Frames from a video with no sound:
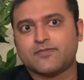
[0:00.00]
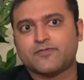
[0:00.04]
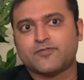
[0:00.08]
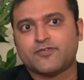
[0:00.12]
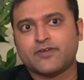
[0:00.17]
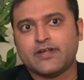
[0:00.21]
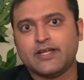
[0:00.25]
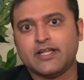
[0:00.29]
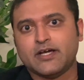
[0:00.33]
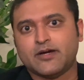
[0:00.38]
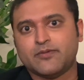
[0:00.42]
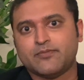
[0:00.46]

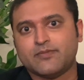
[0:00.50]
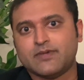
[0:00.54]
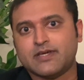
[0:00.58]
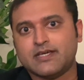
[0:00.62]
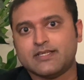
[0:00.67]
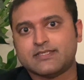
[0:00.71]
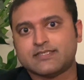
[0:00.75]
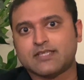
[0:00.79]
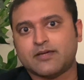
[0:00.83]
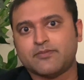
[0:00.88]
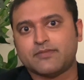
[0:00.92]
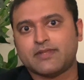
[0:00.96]
freedom is
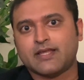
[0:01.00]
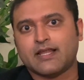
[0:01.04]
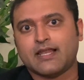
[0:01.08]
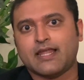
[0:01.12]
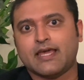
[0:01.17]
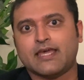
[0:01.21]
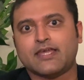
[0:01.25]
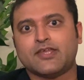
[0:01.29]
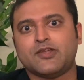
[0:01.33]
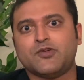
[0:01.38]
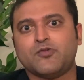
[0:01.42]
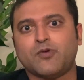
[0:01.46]
something
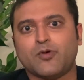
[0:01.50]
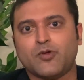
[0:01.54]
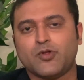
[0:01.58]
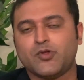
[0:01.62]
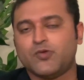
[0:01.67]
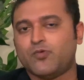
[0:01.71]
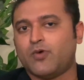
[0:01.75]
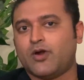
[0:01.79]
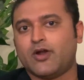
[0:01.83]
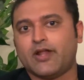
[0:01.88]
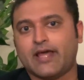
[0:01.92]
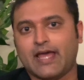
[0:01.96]
like you
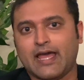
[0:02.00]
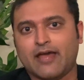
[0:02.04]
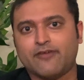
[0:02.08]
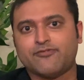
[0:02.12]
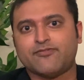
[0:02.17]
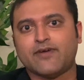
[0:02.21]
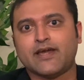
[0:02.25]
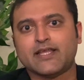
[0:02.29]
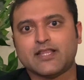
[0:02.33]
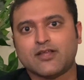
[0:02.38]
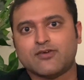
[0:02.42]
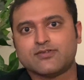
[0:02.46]
want to have
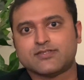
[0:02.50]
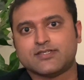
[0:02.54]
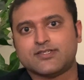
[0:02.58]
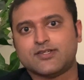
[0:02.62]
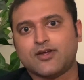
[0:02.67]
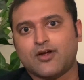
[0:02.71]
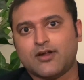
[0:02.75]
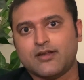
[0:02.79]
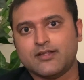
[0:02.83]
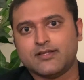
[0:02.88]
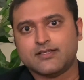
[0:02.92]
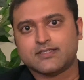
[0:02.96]

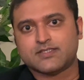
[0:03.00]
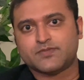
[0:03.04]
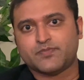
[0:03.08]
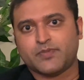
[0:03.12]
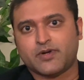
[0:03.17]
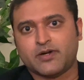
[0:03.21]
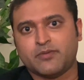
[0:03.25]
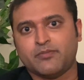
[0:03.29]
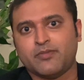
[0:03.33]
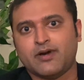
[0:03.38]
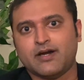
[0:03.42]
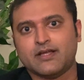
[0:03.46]
$5,000
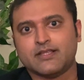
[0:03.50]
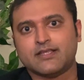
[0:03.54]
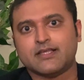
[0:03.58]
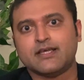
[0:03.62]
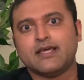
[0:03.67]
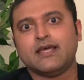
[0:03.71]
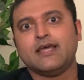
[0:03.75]
per month